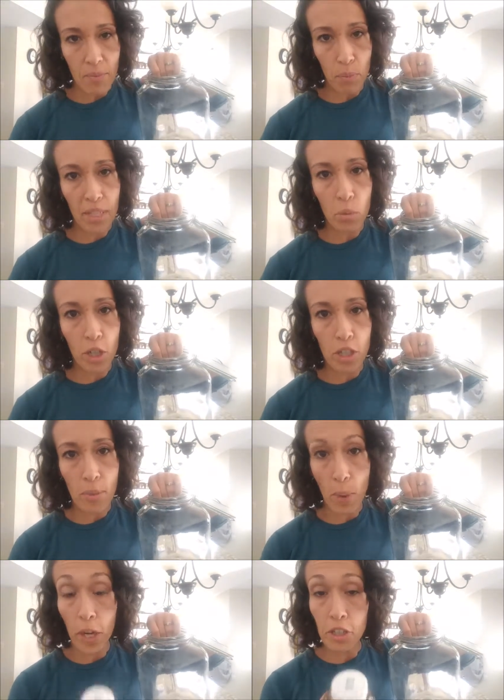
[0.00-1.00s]
please watch
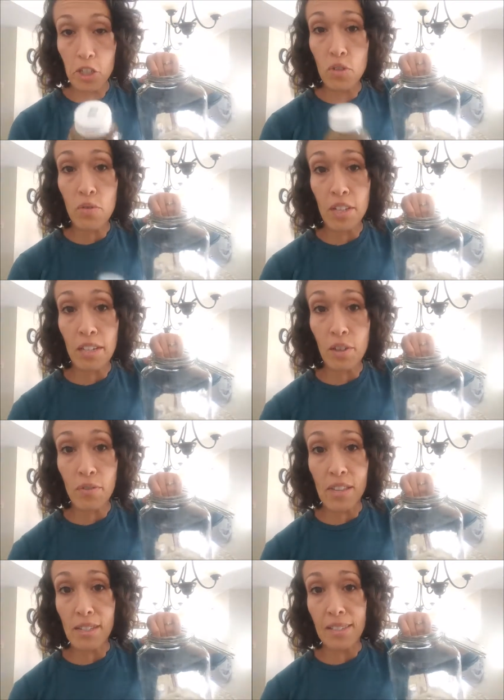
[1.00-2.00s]
the part two video
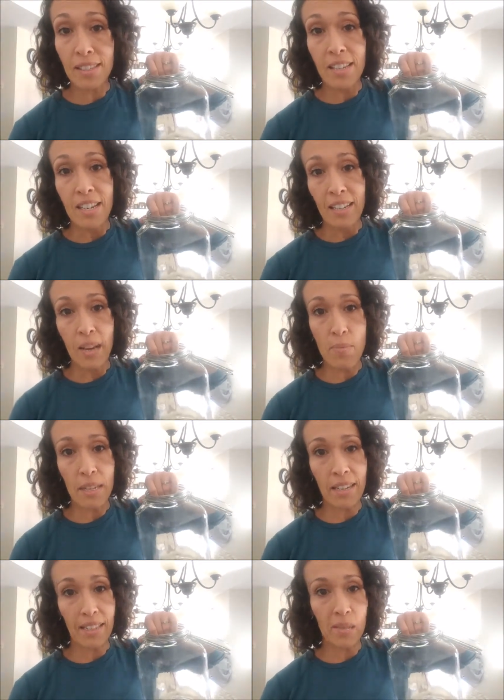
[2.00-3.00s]
of this
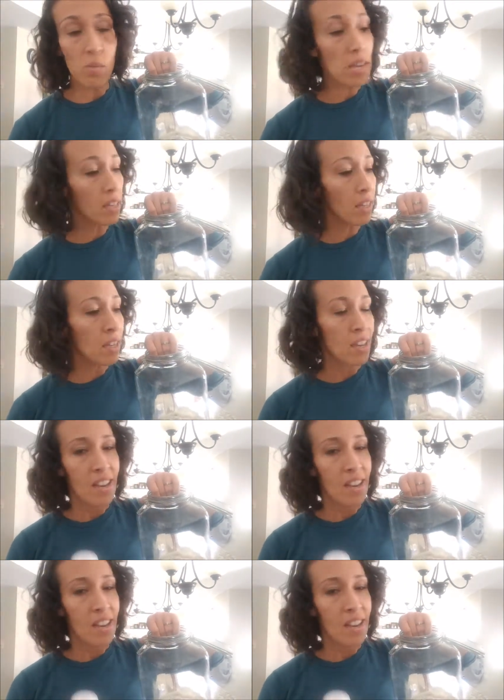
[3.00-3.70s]
coming next week.